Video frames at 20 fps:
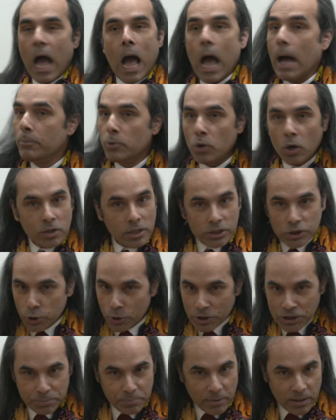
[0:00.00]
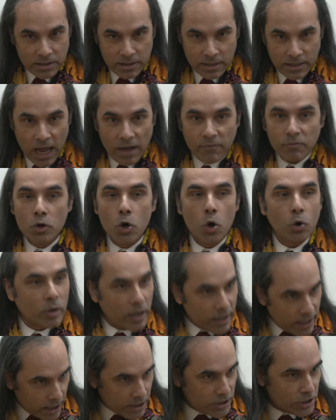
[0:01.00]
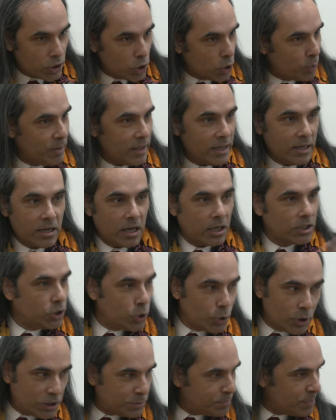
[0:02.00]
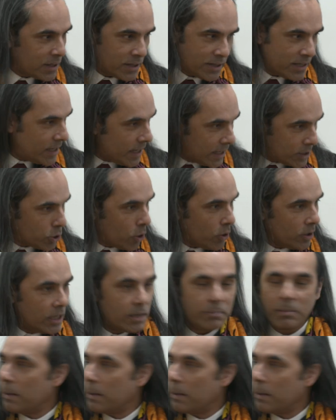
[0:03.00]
I'm not a Jewish person. I have no connection to being a Jewish person at all in